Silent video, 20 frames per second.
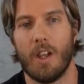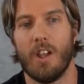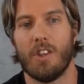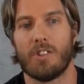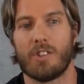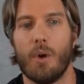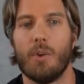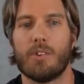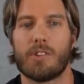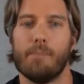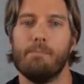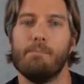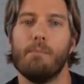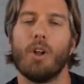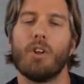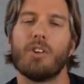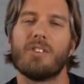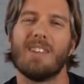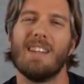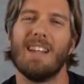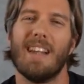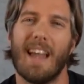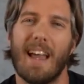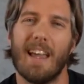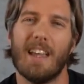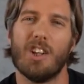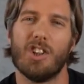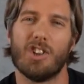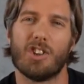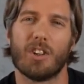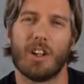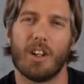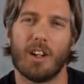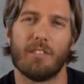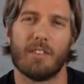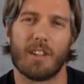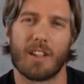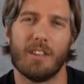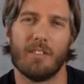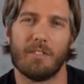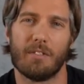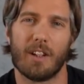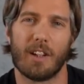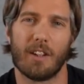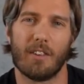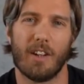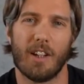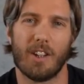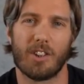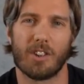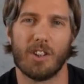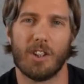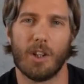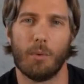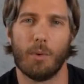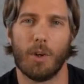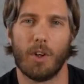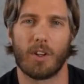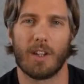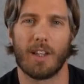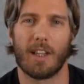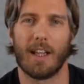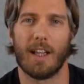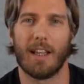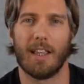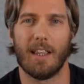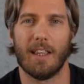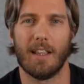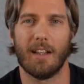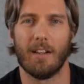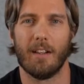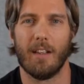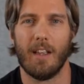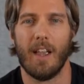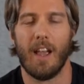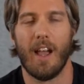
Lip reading: so it's a multi-layered driver configuration that we're looking at here.